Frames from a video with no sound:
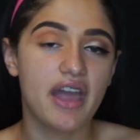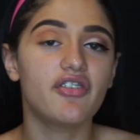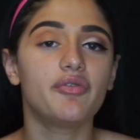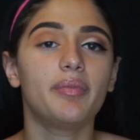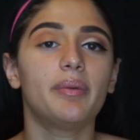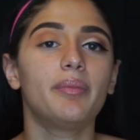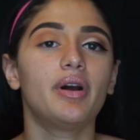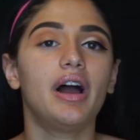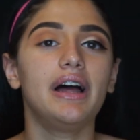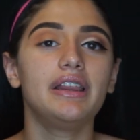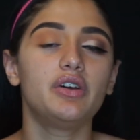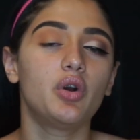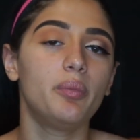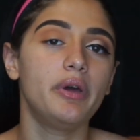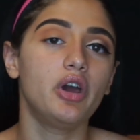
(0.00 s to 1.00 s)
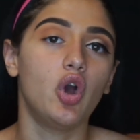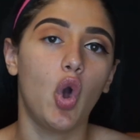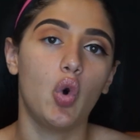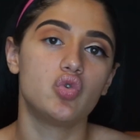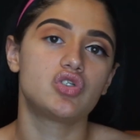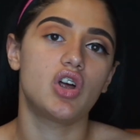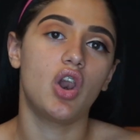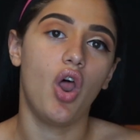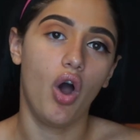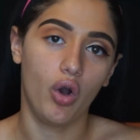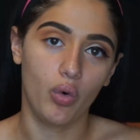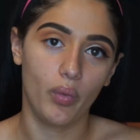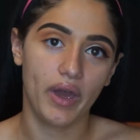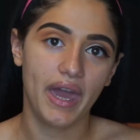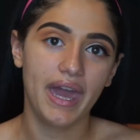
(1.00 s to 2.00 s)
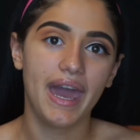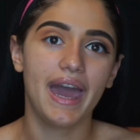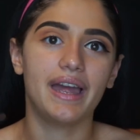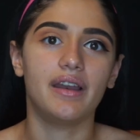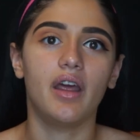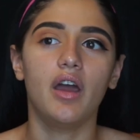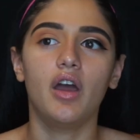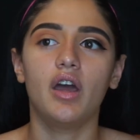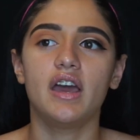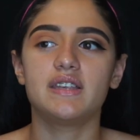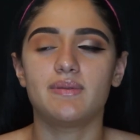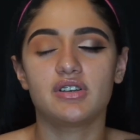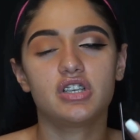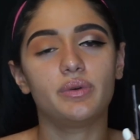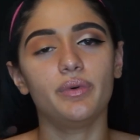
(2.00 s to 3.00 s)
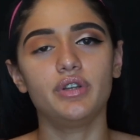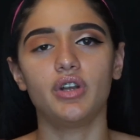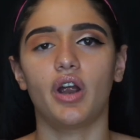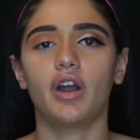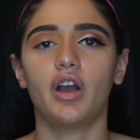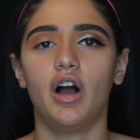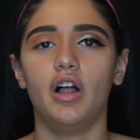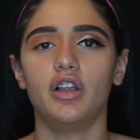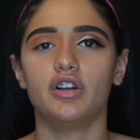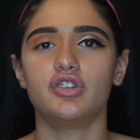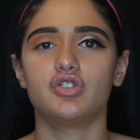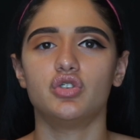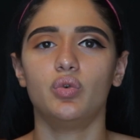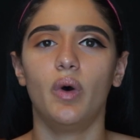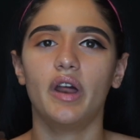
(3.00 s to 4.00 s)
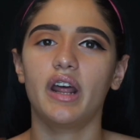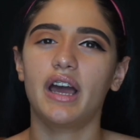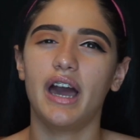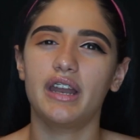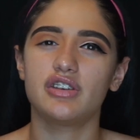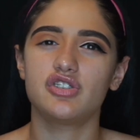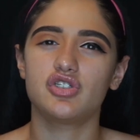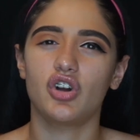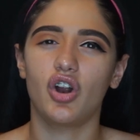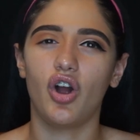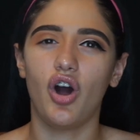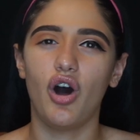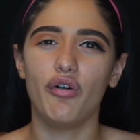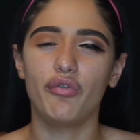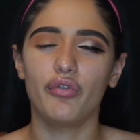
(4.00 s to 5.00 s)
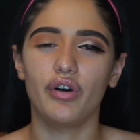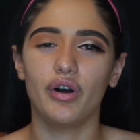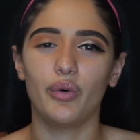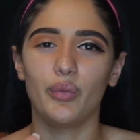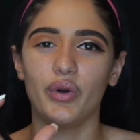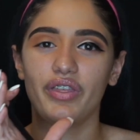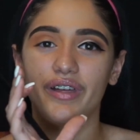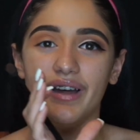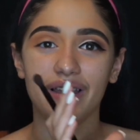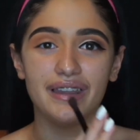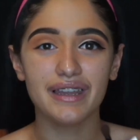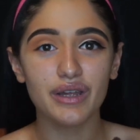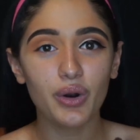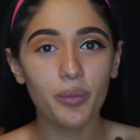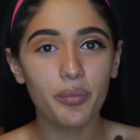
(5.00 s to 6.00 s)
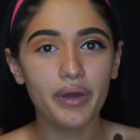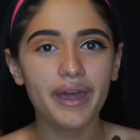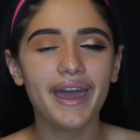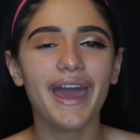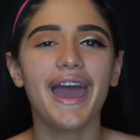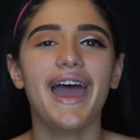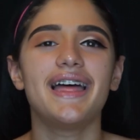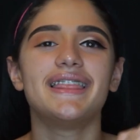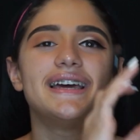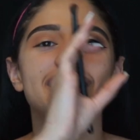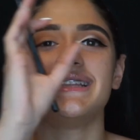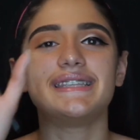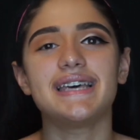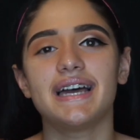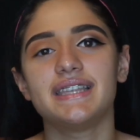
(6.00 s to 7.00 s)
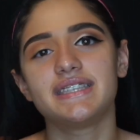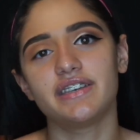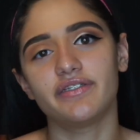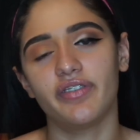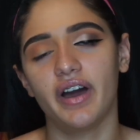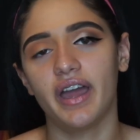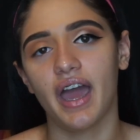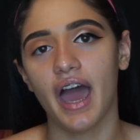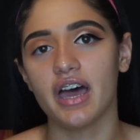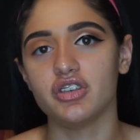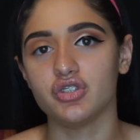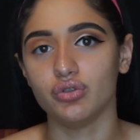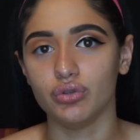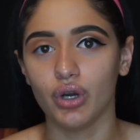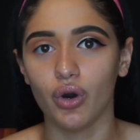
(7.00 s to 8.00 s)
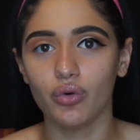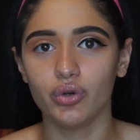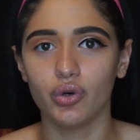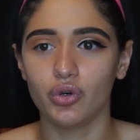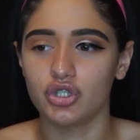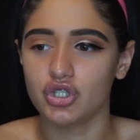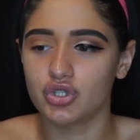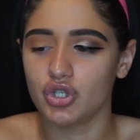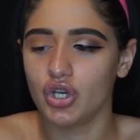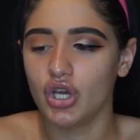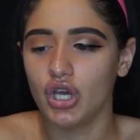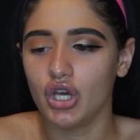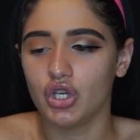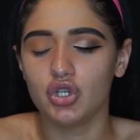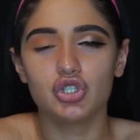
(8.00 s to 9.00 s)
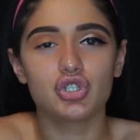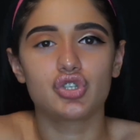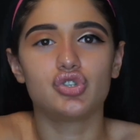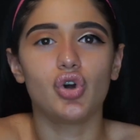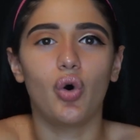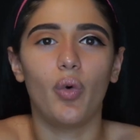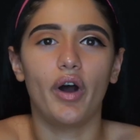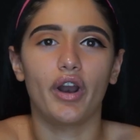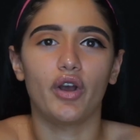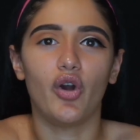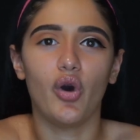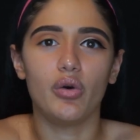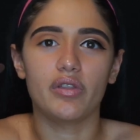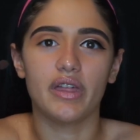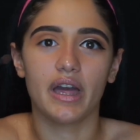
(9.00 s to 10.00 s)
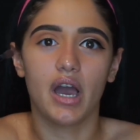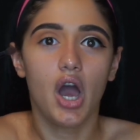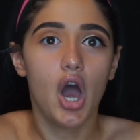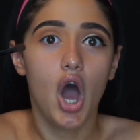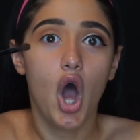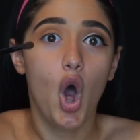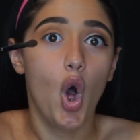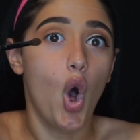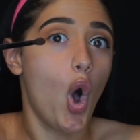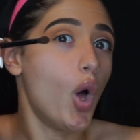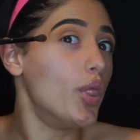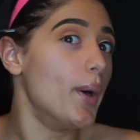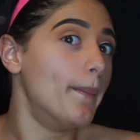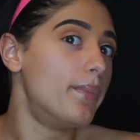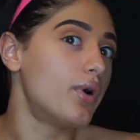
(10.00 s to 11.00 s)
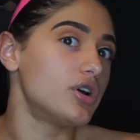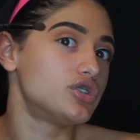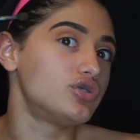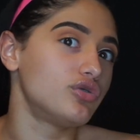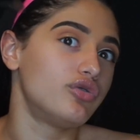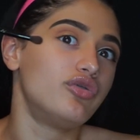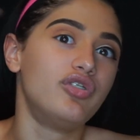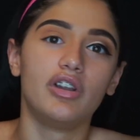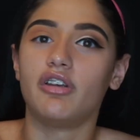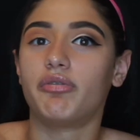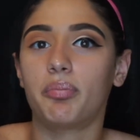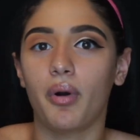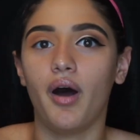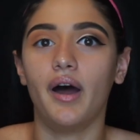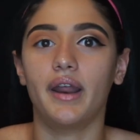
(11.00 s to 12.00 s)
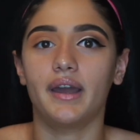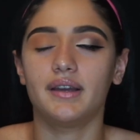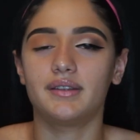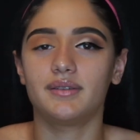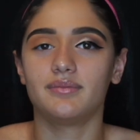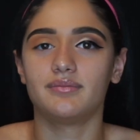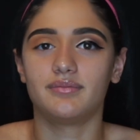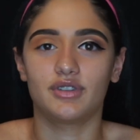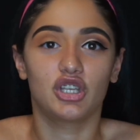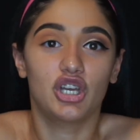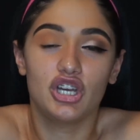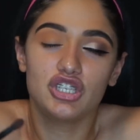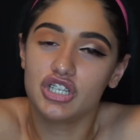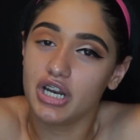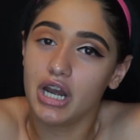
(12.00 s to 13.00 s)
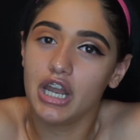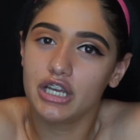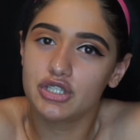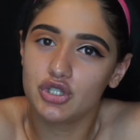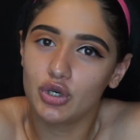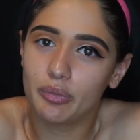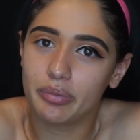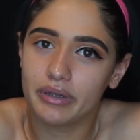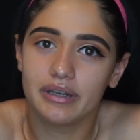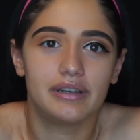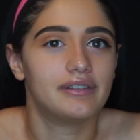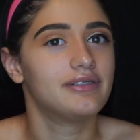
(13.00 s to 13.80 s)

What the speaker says: And remember, a little bit goes a long way, and especially with dark colors, you want to kind of start off with a little bit and then intensify as you go. You just don't want to go with like the brush full of product, because you're gonna look stupid.